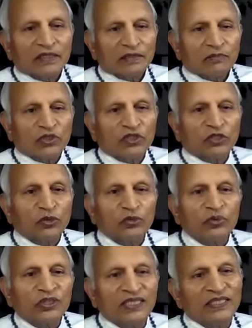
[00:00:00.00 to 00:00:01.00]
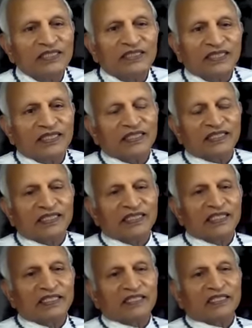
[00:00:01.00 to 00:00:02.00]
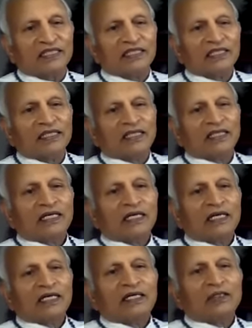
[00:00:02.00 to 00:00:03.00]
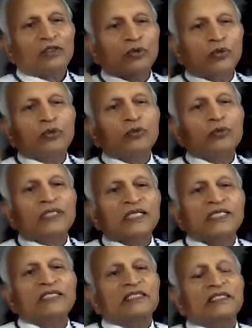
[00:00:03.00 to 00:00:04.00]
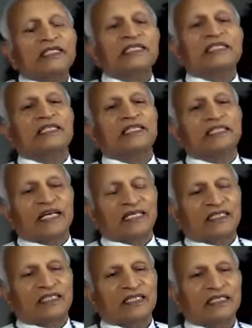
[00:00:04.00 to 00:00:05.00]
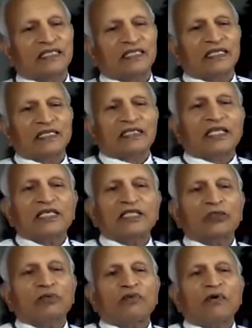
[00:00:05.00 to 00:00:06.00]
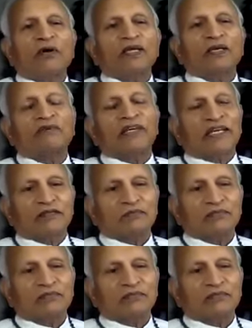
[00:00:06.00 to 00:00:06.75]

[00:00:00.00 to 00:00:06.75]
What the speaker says: But true renunciation is you lose interest in that. Things fall away.